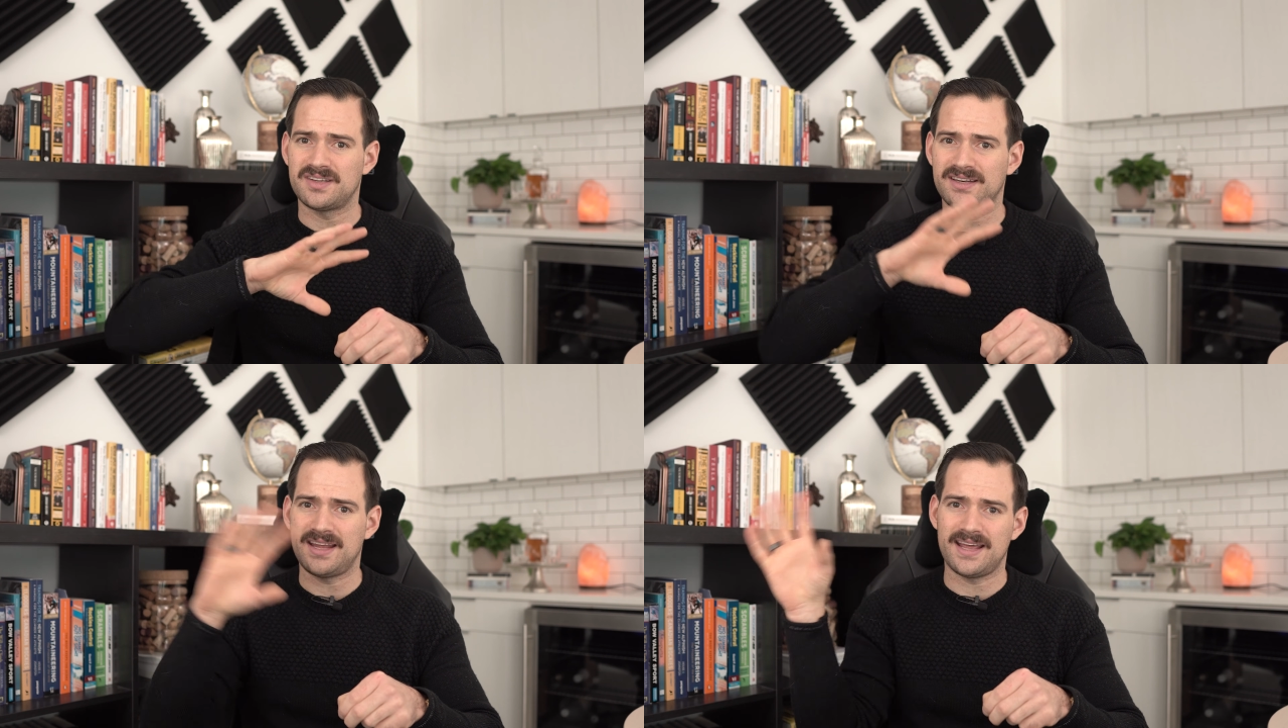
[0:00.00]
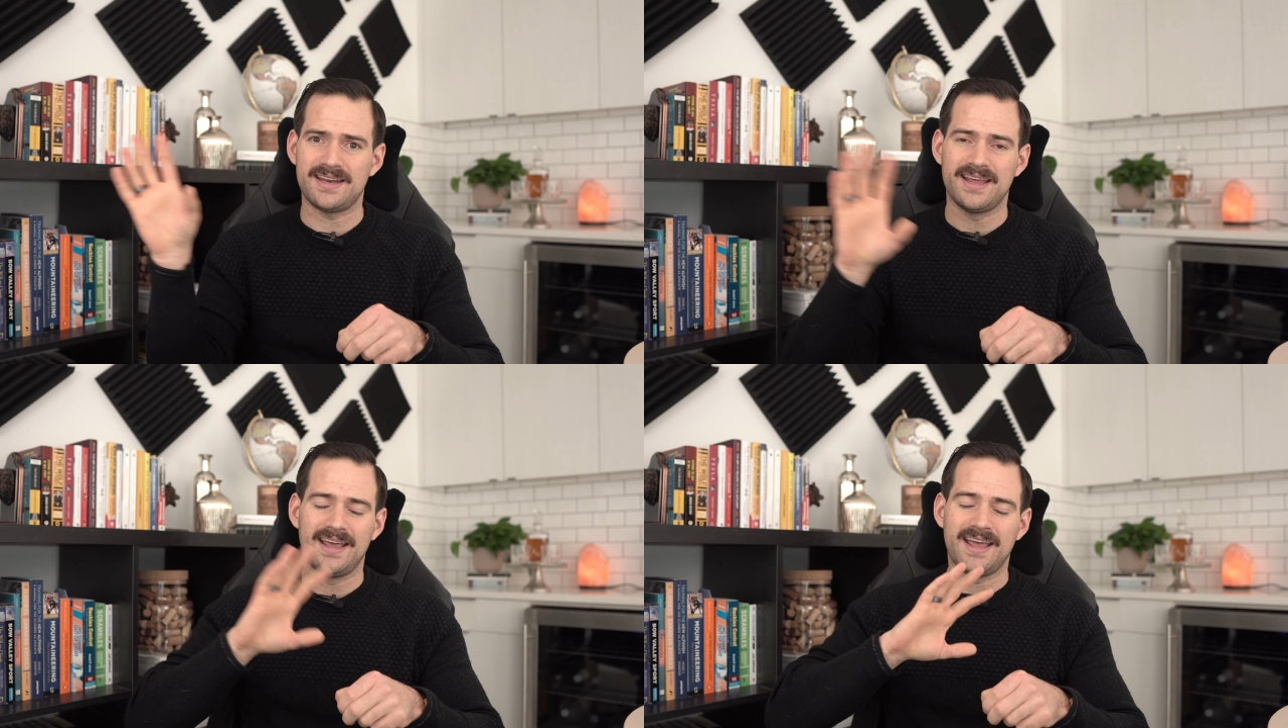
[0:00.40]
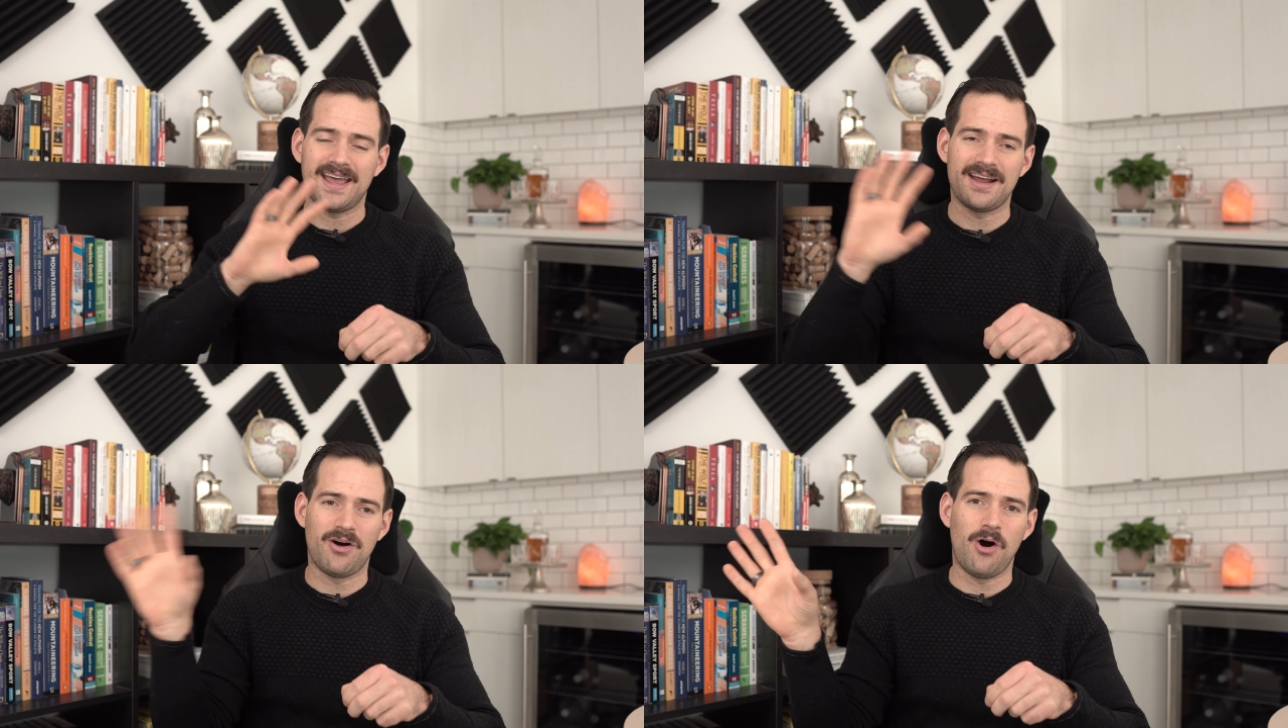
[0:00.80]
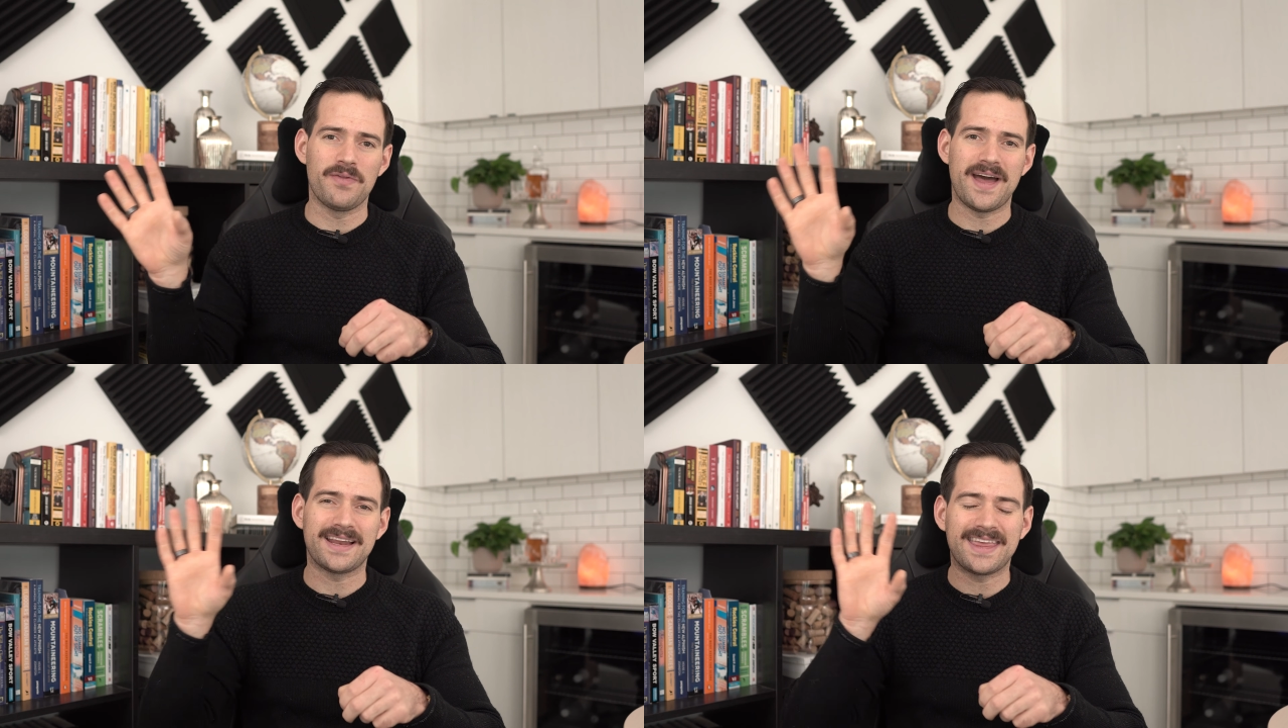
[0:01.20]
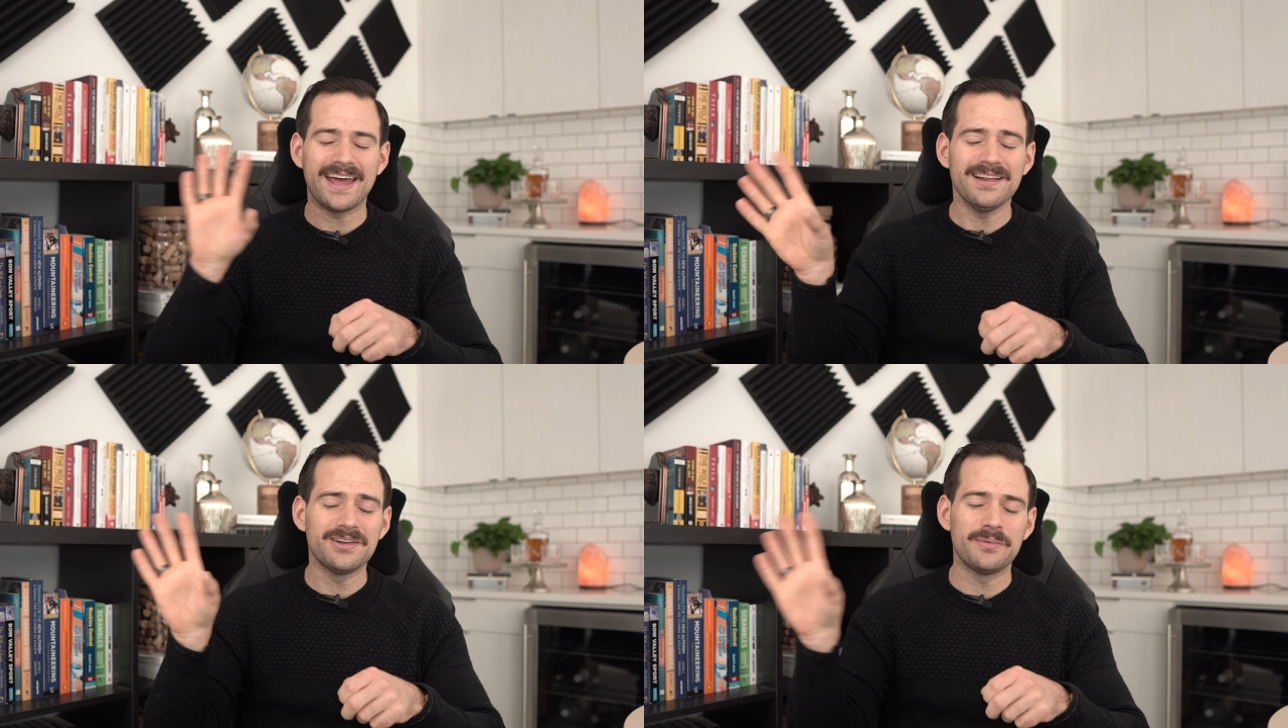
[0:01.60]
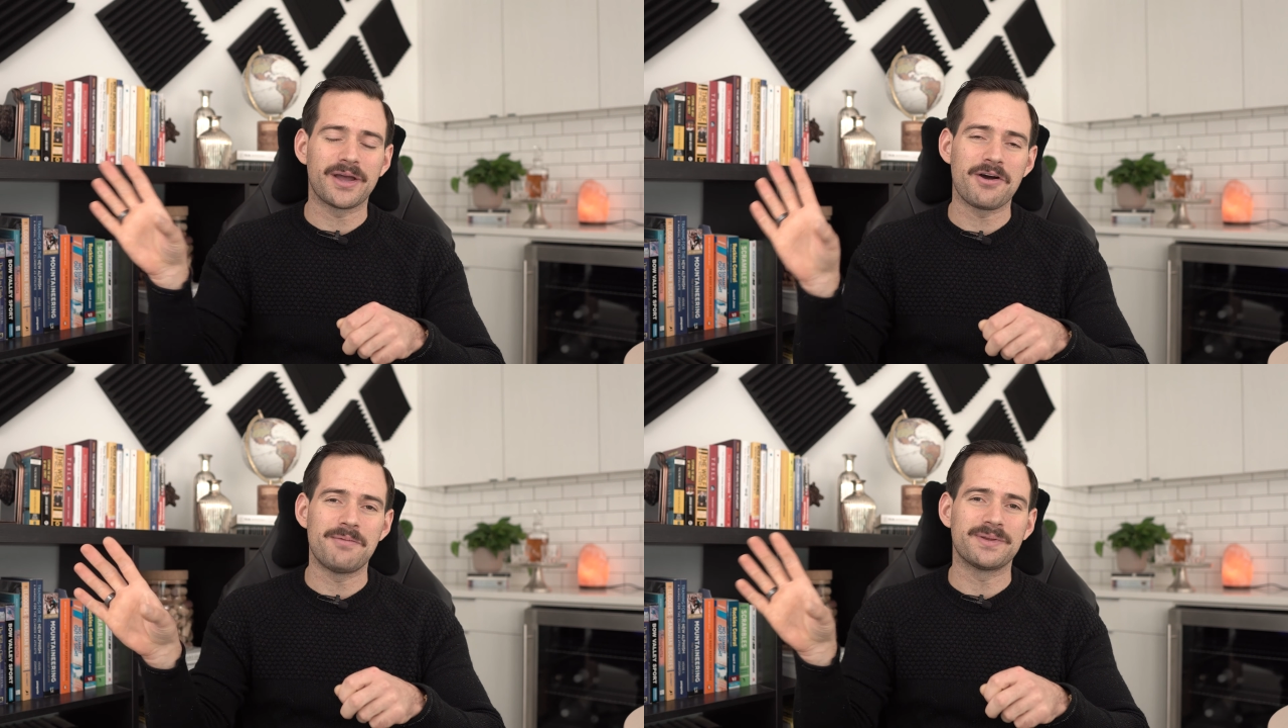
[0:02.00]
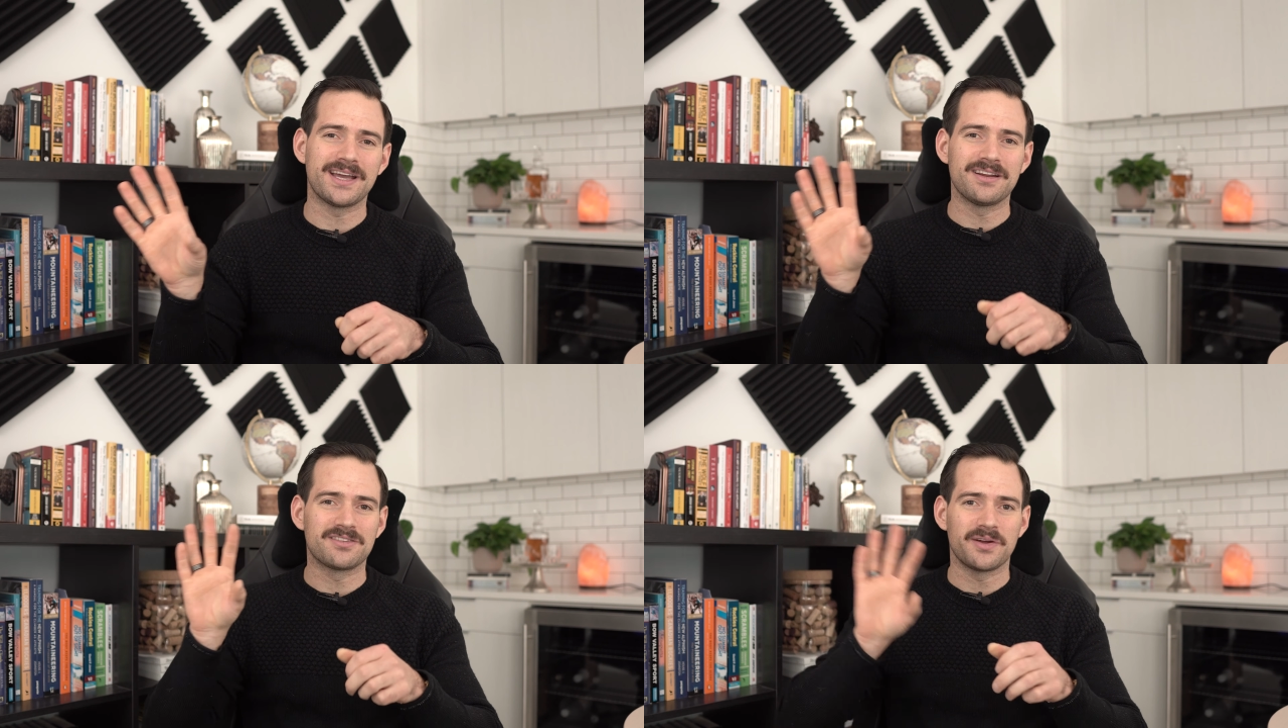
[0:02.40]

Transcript: and all that get a little bit complicated,